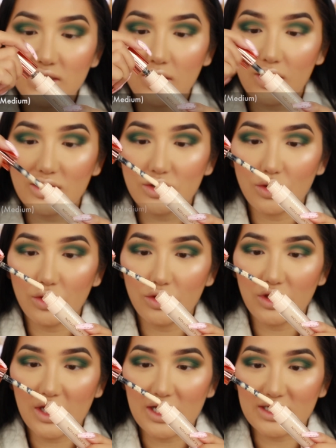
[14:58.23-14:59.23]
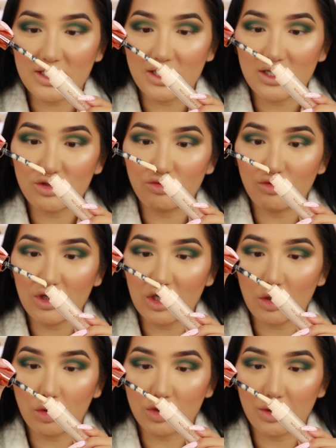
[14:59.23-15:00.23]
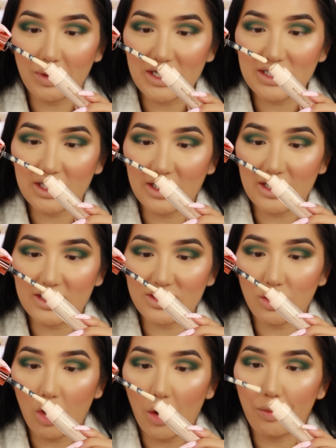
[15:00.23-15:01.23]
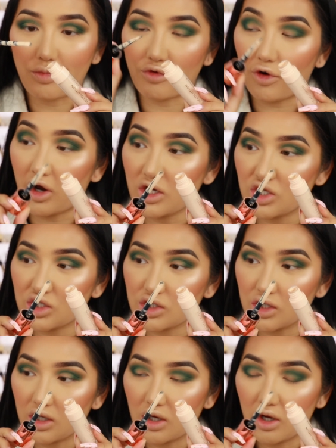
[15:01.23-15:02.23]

So I saw this and it looks really cool. So basically it's got a brush.